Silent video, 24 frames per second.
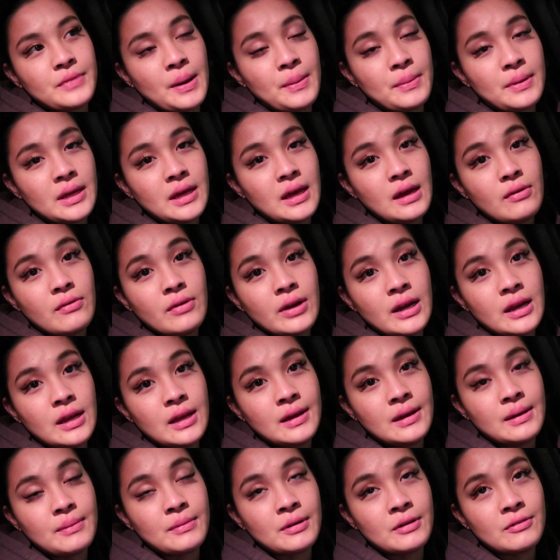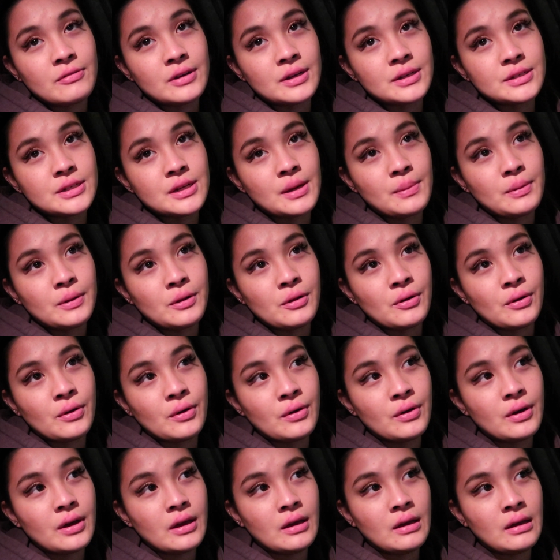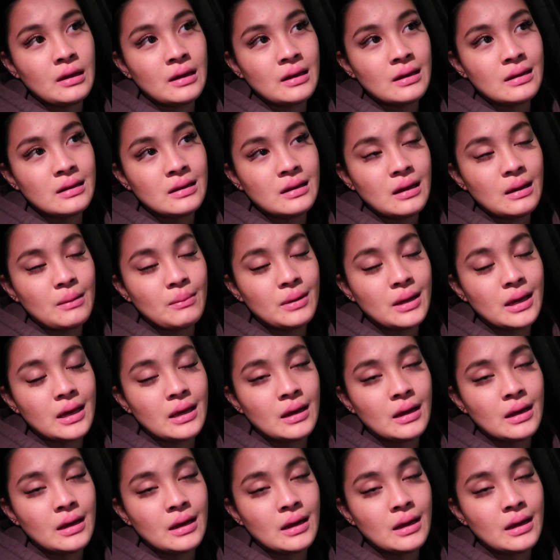I'm gonna get ready. I'm gonna freshen up a little and I'm